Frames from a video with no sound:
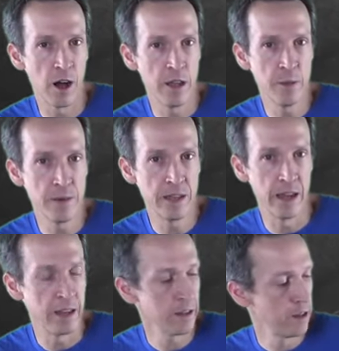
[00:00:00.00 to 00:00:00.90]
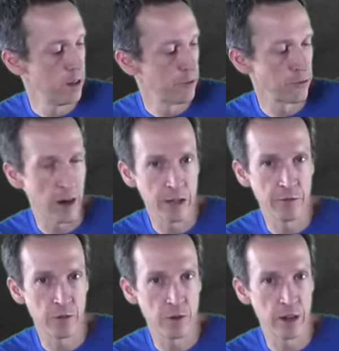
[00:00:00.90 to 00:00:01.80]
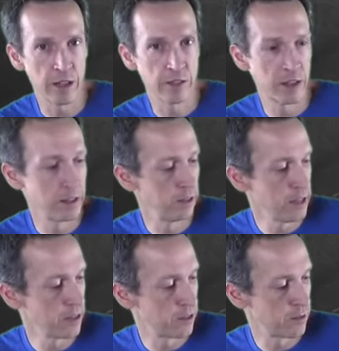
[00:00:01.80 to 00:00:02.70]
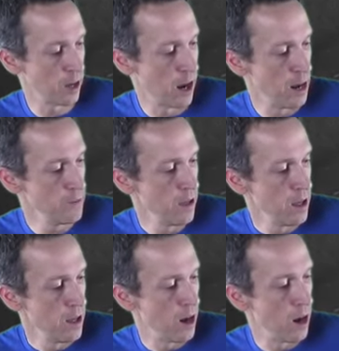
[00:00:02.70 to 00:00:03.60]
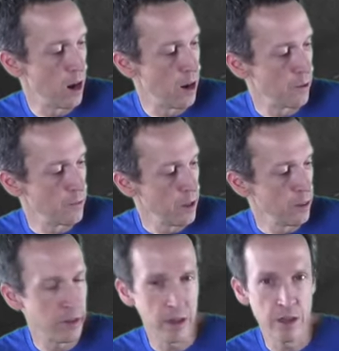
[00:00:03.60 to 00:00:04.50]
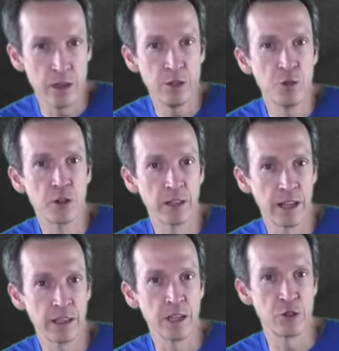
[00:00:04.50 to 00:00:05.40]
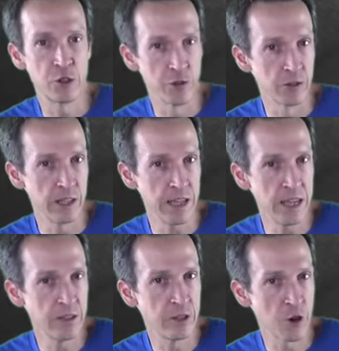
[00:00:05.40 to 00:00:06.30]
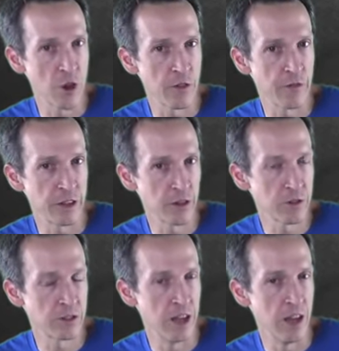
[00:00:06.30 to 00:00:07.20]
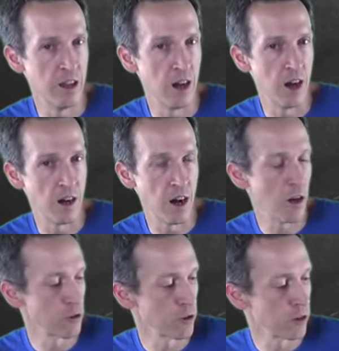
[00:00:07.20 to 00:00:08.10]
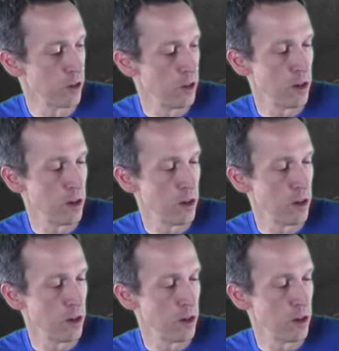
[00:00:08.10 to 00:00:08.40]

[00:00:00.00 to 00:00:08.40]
in the beginning, fretting for extended lengths of time. The ukulele is generally easier on the fingers than other